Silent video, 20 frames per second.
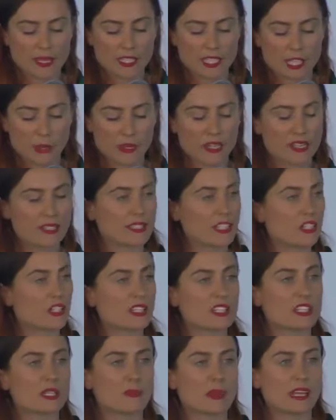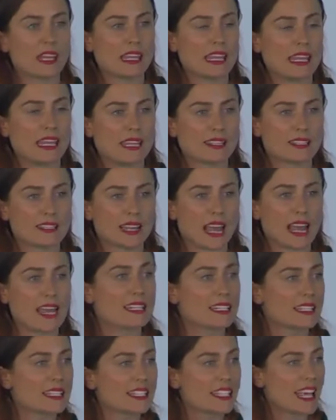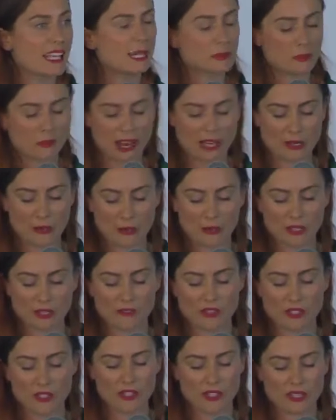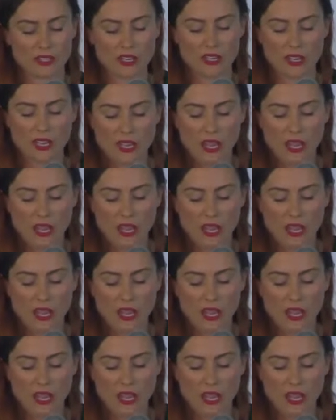So in addition to being here today to celebrate all of you,